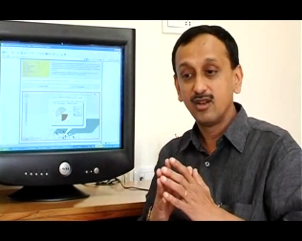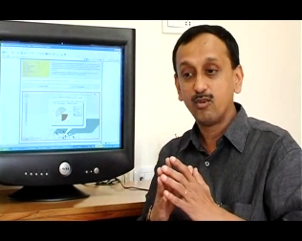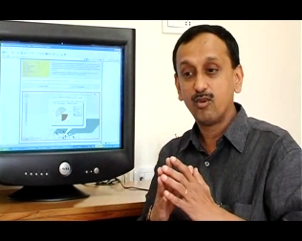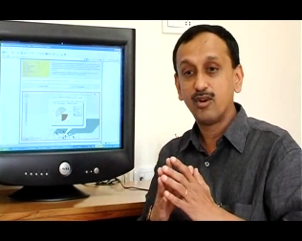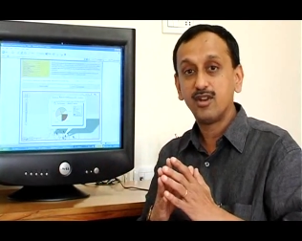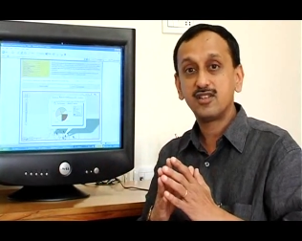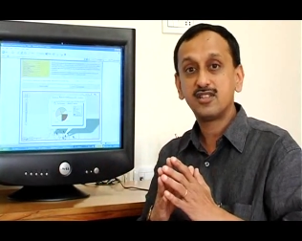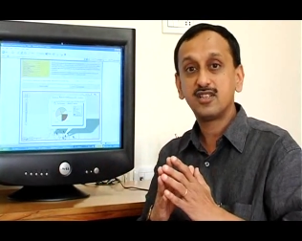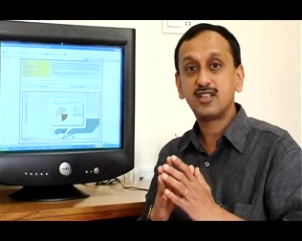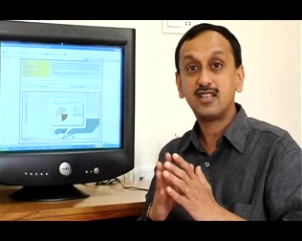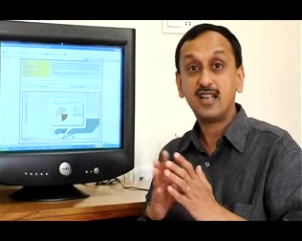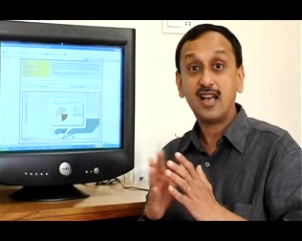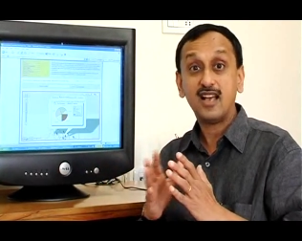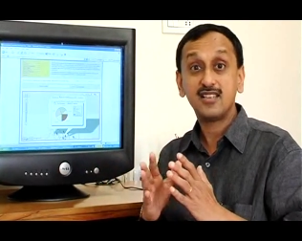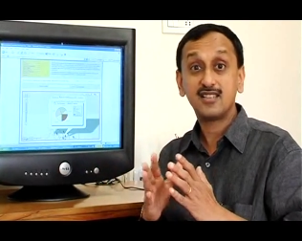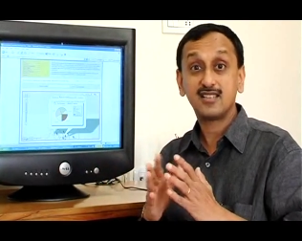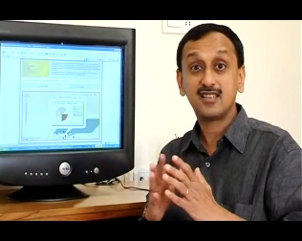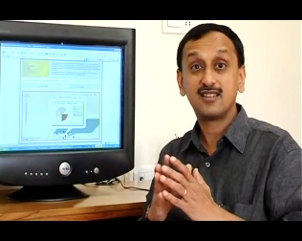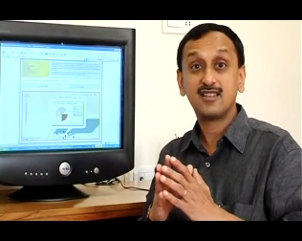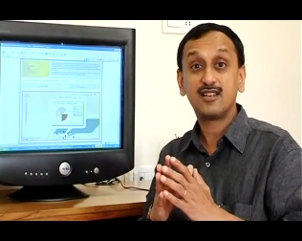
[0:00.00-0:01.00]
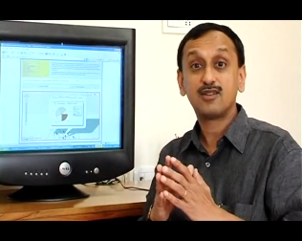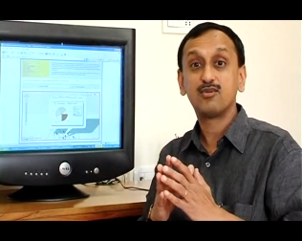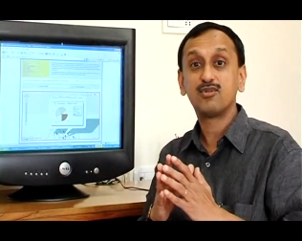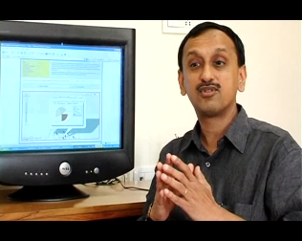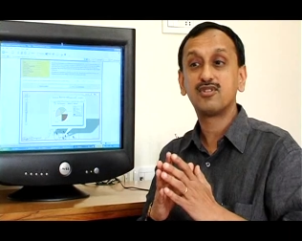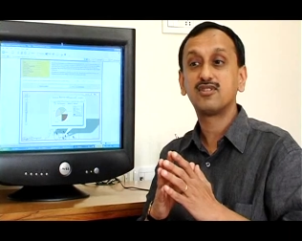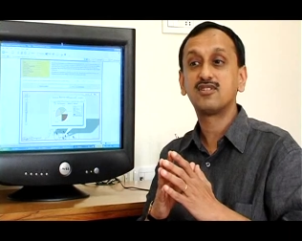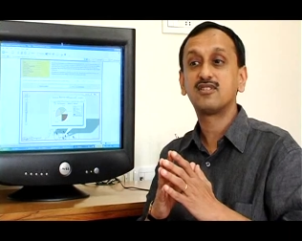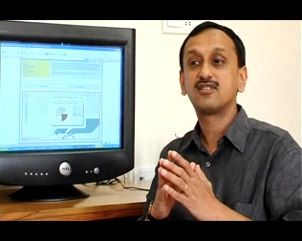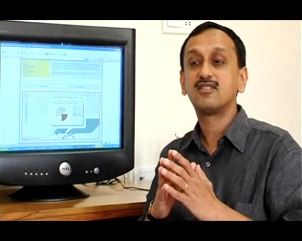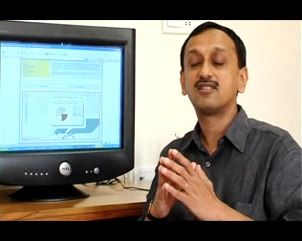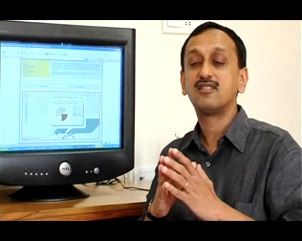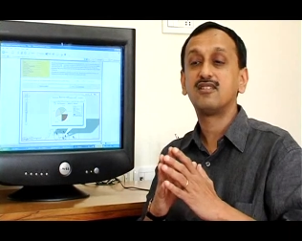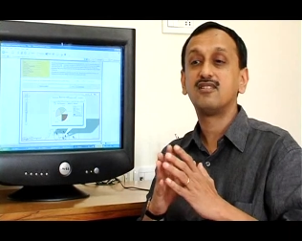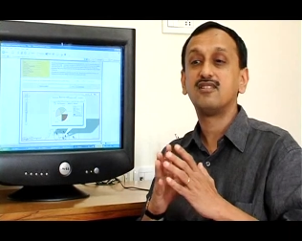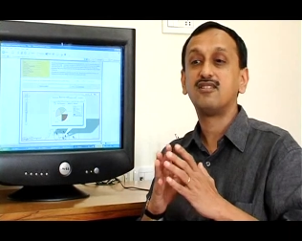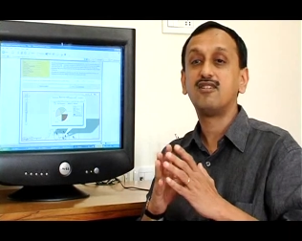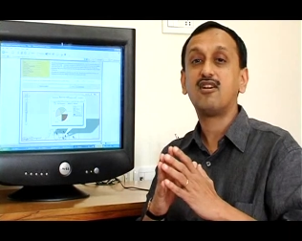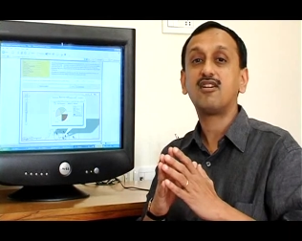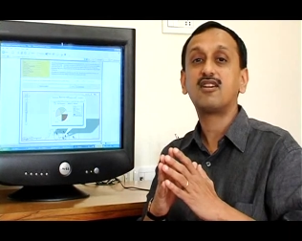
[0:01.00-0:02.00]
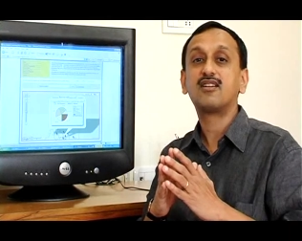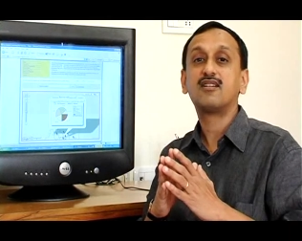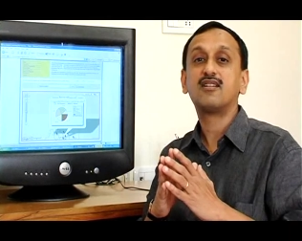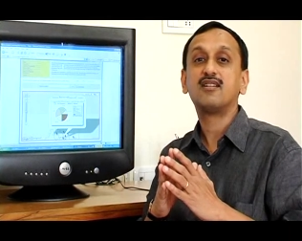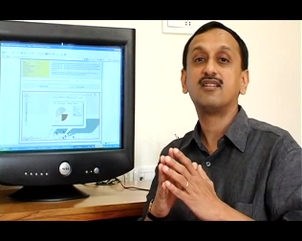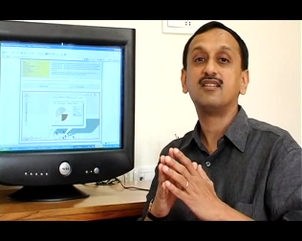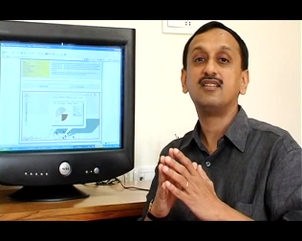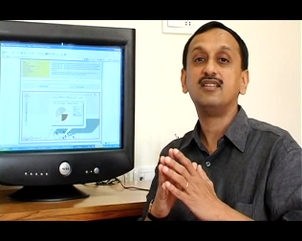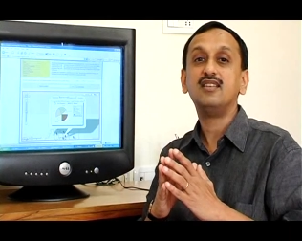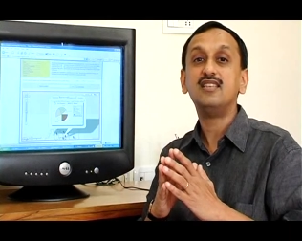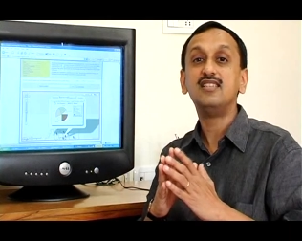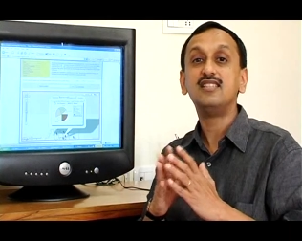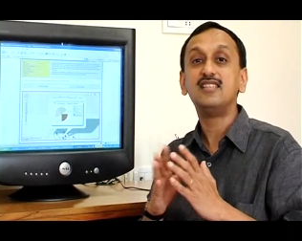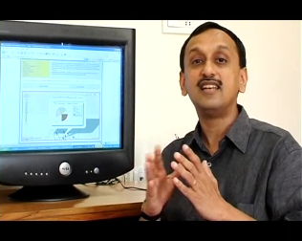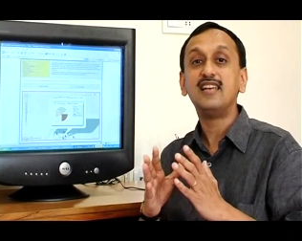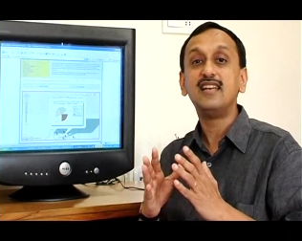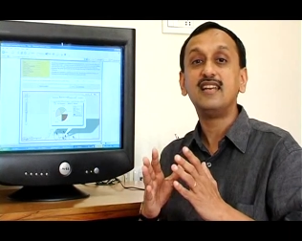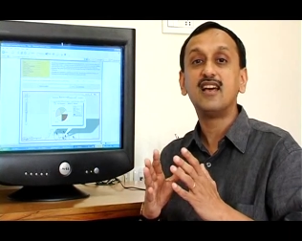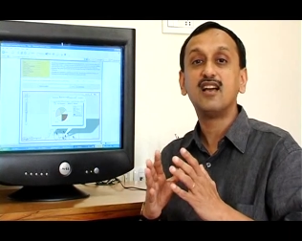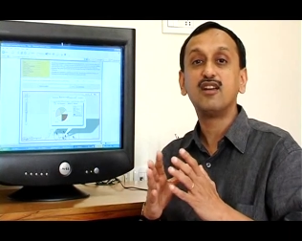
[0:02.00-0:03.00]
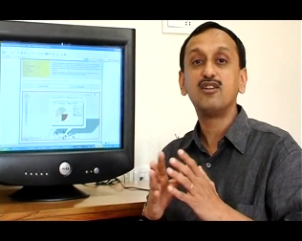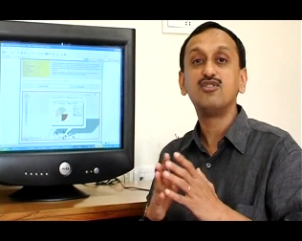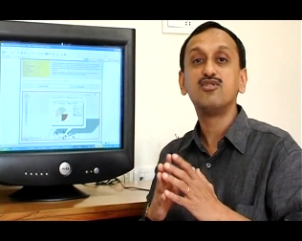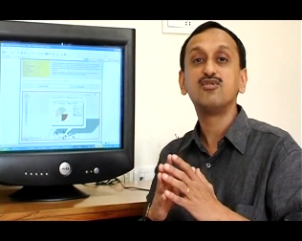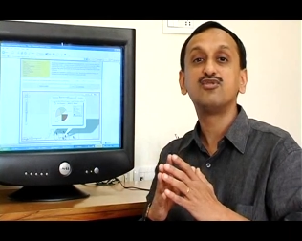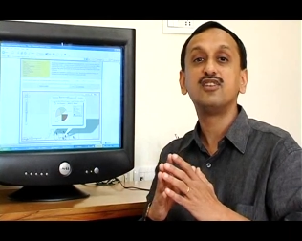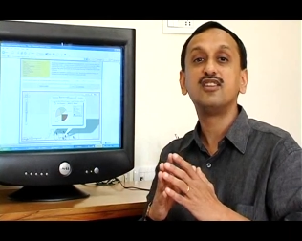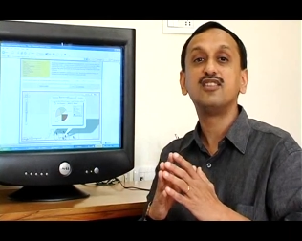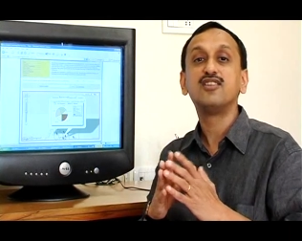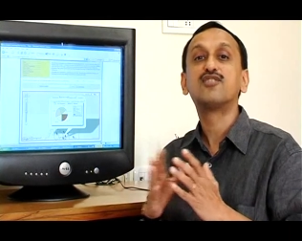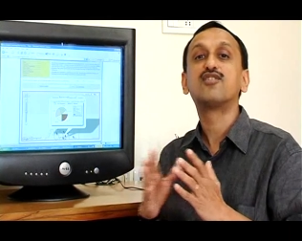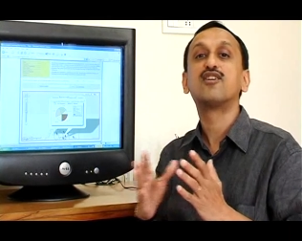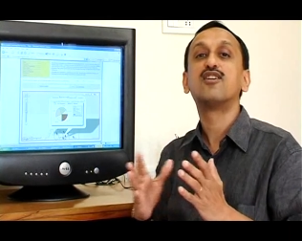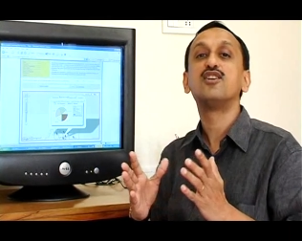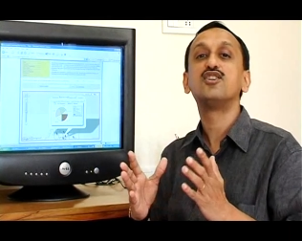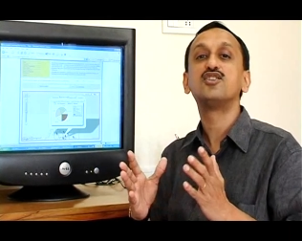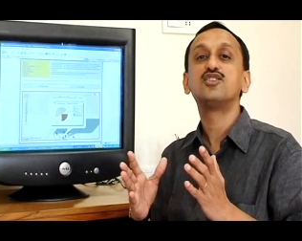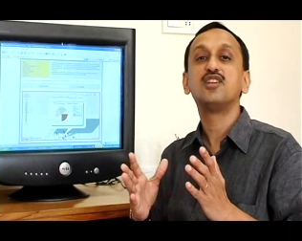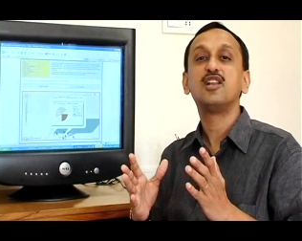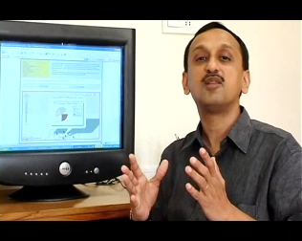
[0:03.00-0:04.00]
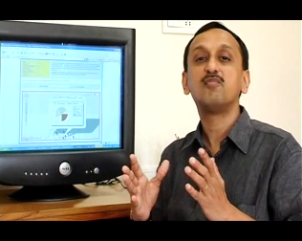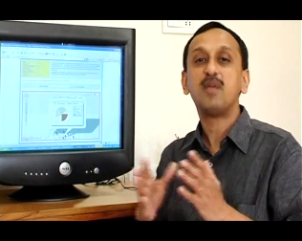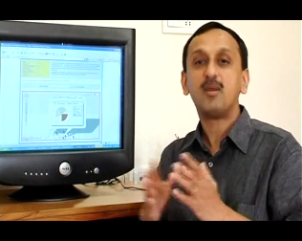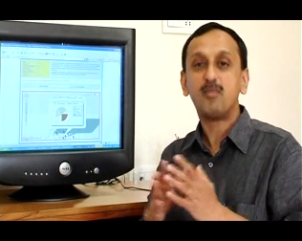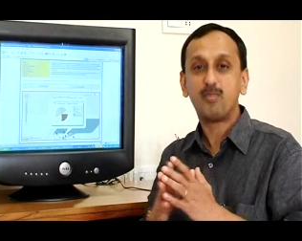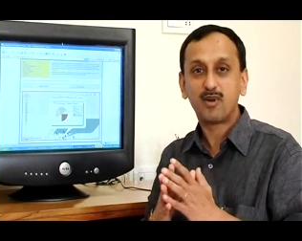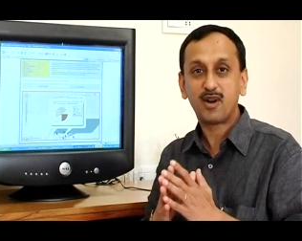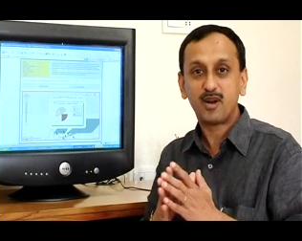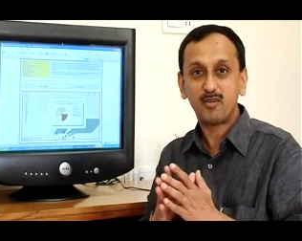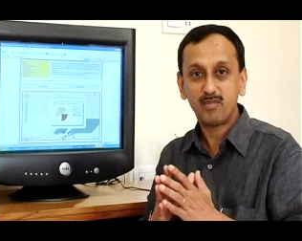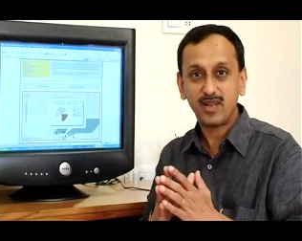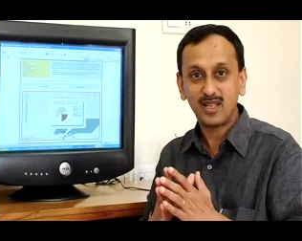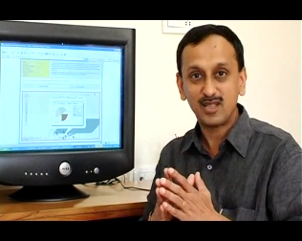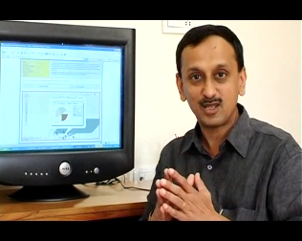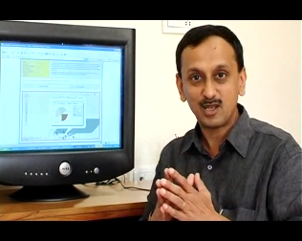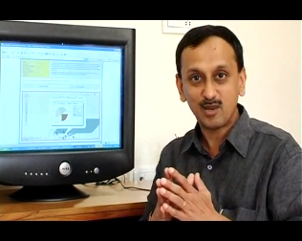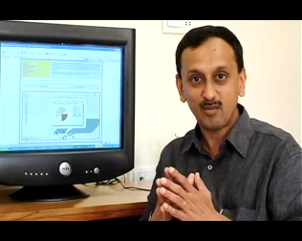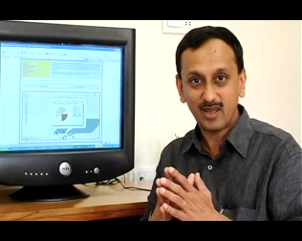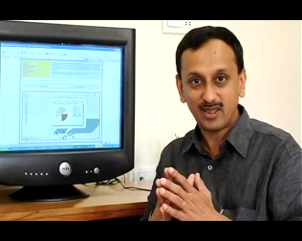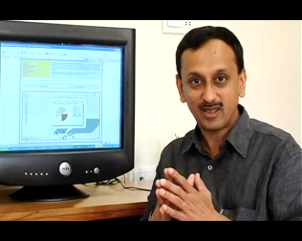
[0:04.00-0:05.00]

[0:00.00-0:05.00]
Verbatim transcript: was a task that was not easily done using the traditional paper and pencil